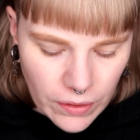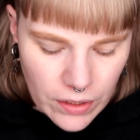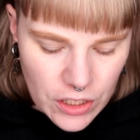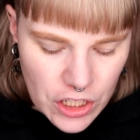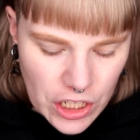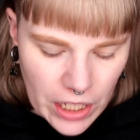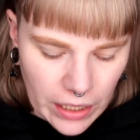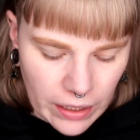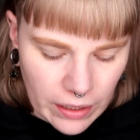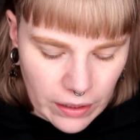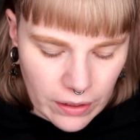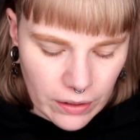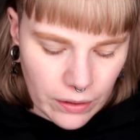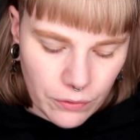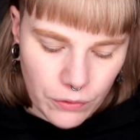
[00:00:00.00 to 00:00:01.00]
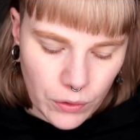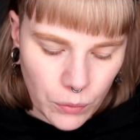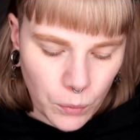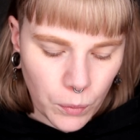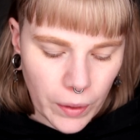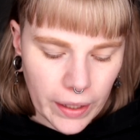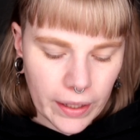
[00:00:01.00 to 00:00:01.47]
the shade in a
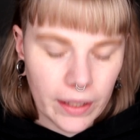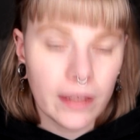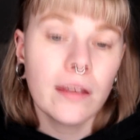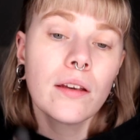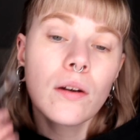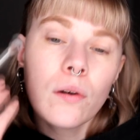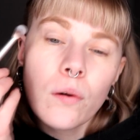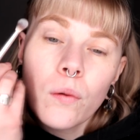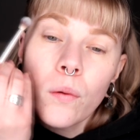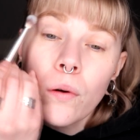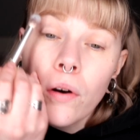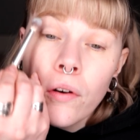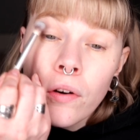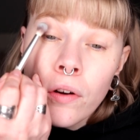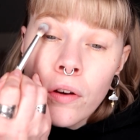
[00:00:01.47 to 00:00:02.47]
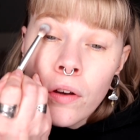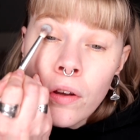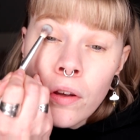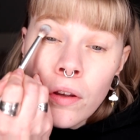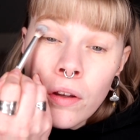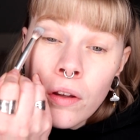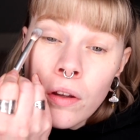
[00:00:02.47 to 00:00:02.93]
different way or
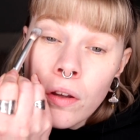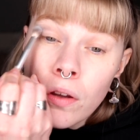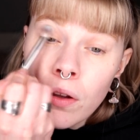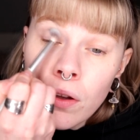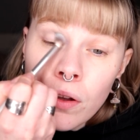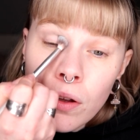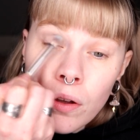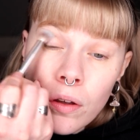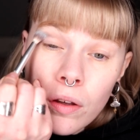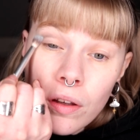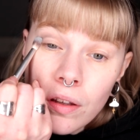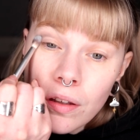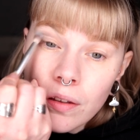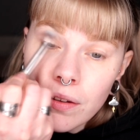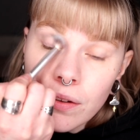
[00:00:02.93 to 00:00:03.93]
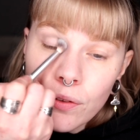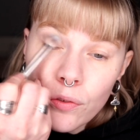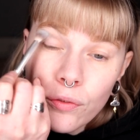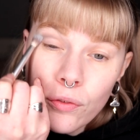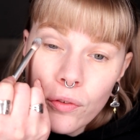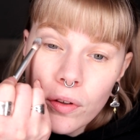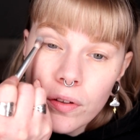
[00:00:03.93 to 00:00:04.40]
a
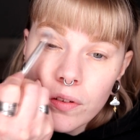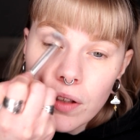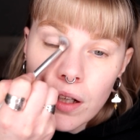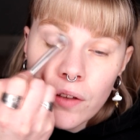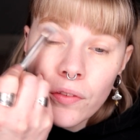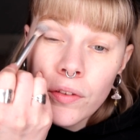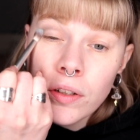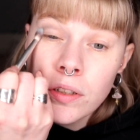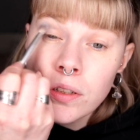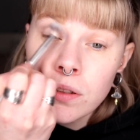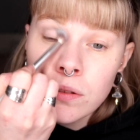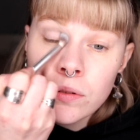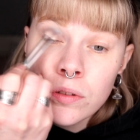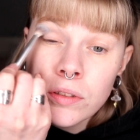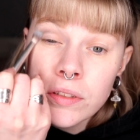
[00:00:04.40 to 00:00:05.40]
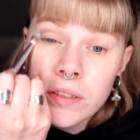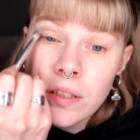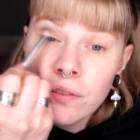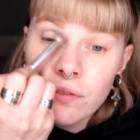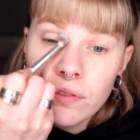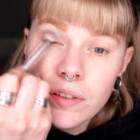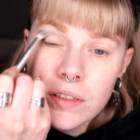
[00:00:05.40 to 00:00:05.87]
different undertone or
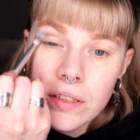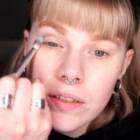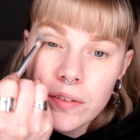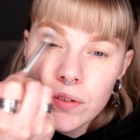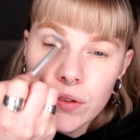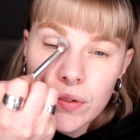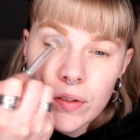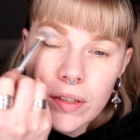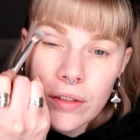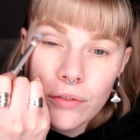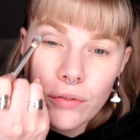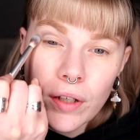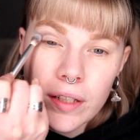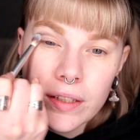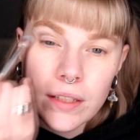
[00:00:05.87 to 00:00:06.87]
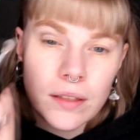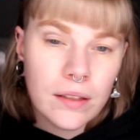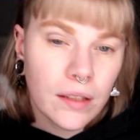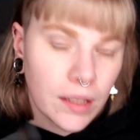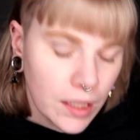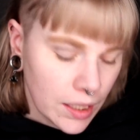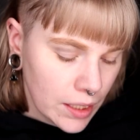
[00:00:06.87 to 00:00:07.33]
something just to see if I can
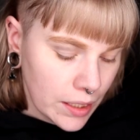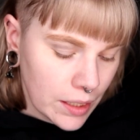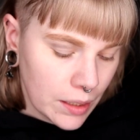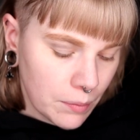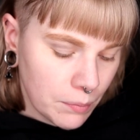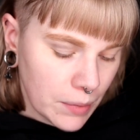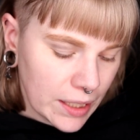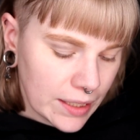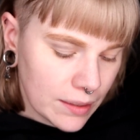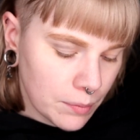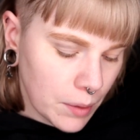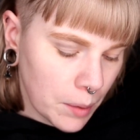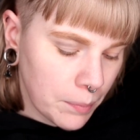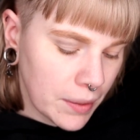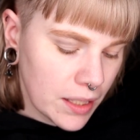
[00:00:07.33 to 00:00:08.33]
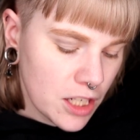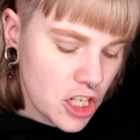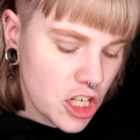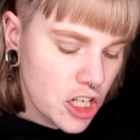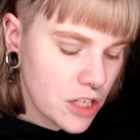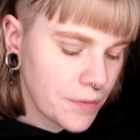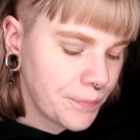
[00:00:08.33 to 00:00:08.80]
make it my
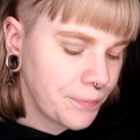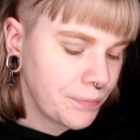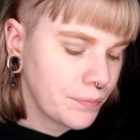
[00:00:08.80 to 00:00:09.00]
bitch.